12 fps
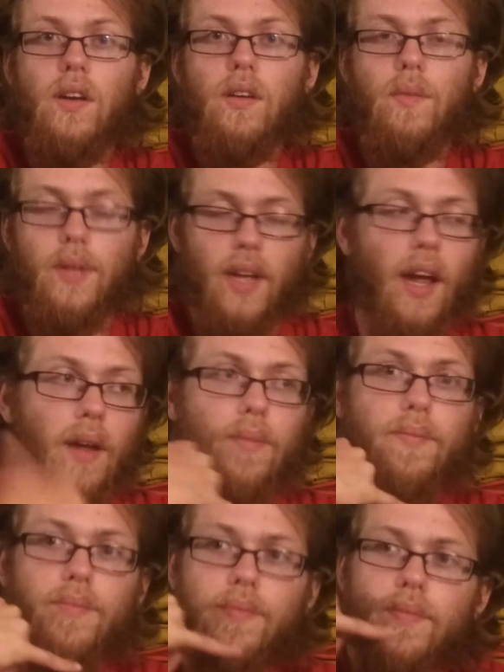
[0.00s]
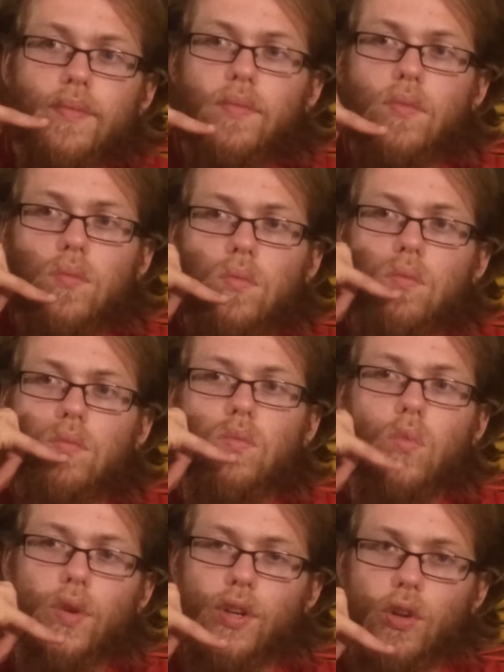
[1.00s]
I'm like, hey,
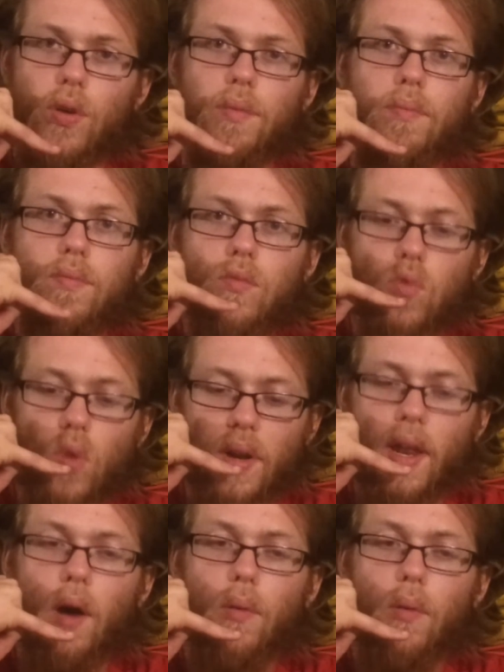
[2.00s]
what are you doing right now?